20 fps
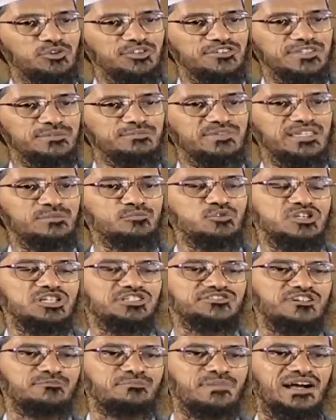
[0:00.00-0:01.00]
Muslims and the
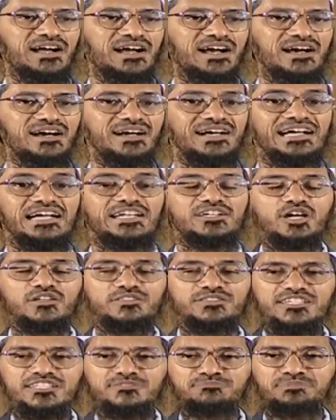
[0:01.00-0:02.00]
mushriks of Makkah. Now,
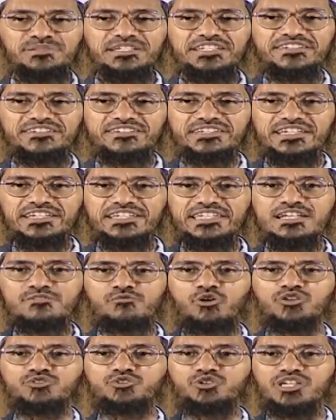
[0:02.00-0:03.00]
this peace treaty
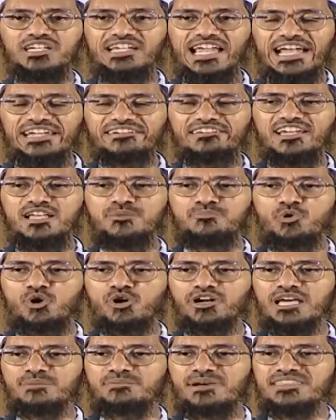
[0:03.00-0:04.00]
was unilaterally
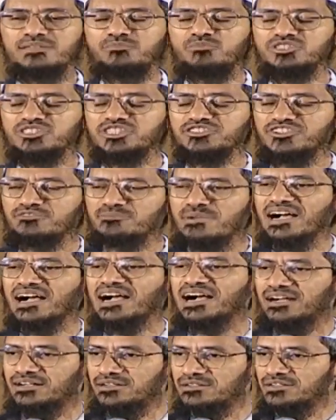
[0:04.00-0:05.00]
broken by the mushriks of
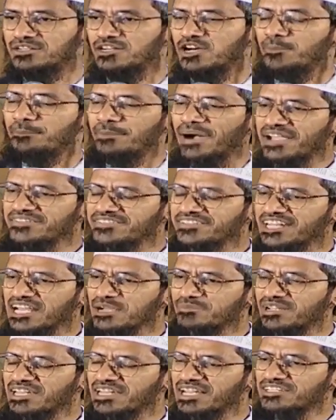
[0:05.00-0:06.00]
Makkah. By the
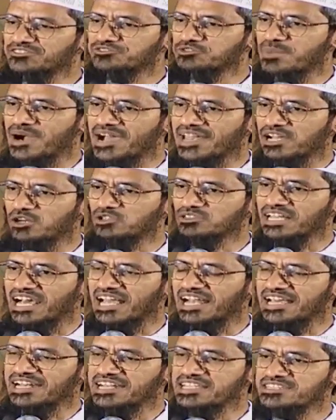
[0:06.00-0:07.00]
time Allah subhanahu wa
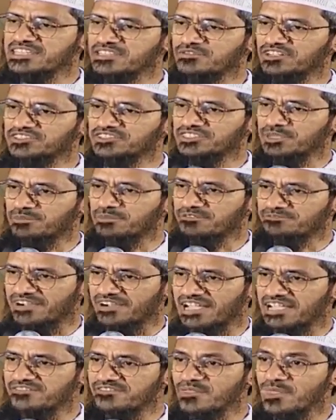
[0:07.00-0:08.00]
ta'ala reaches verse number
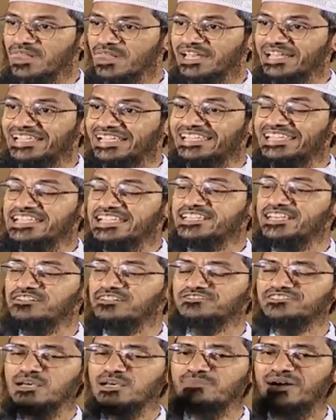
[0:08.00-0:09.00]
5, He
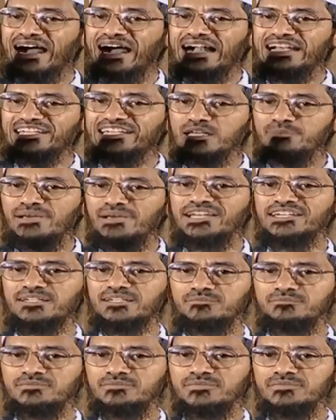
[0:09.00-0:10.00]
gives them an
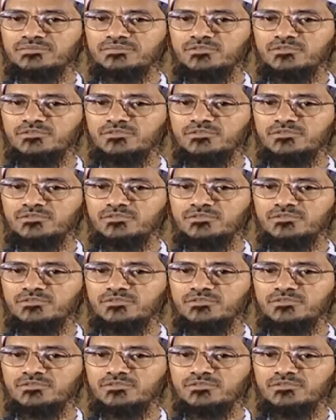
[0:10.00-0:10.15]
ultimatum